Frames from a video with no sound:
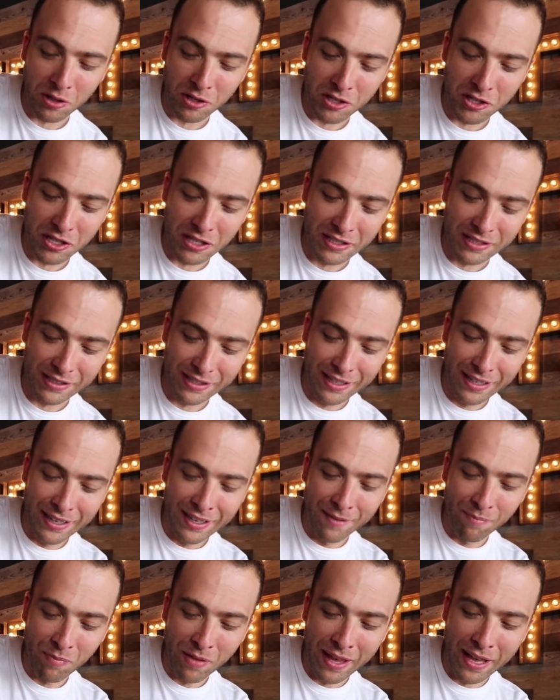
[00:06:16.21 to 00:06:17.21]
and cheese
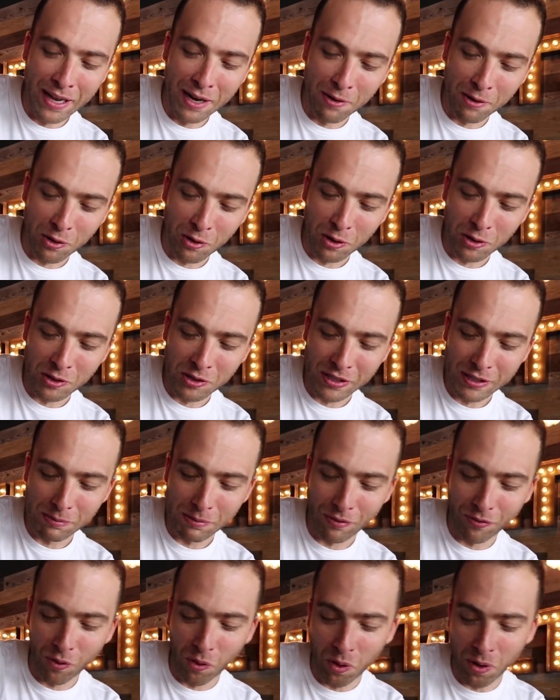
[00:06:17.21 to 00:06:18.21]
in a grilled cheese
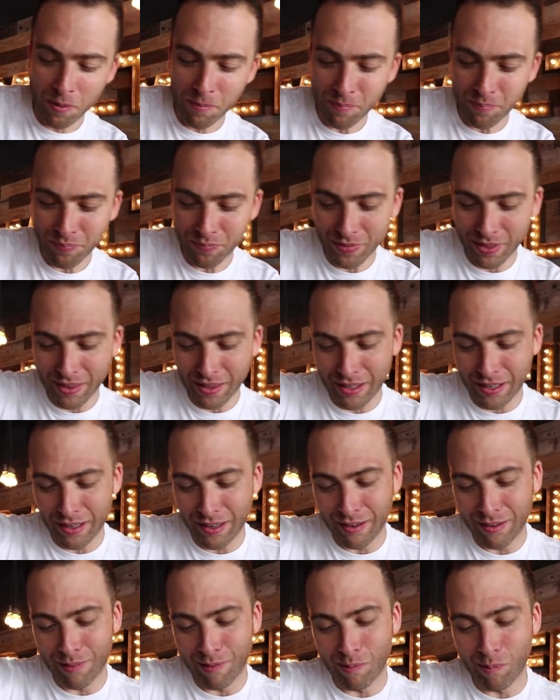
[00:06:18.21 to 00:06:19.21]
before.
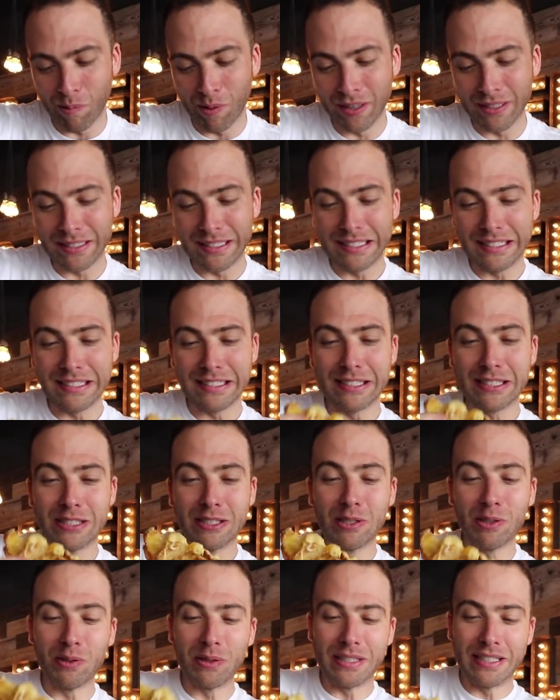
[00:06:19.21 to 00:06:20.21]
What? This is
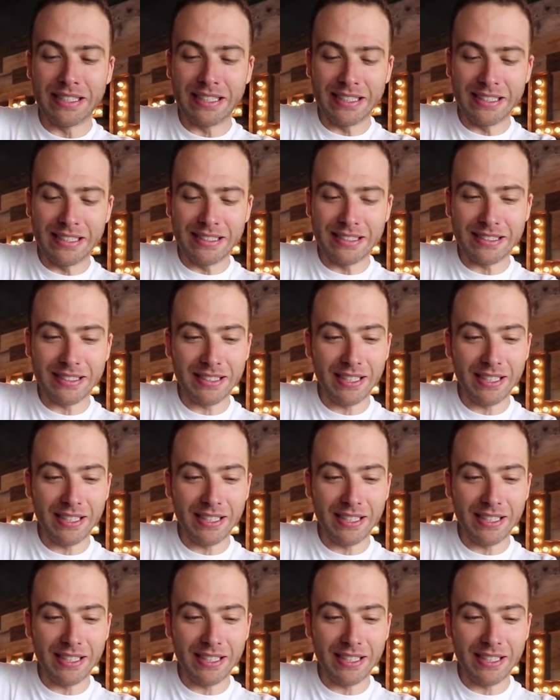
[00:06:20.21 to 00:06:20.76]
so ridiculous.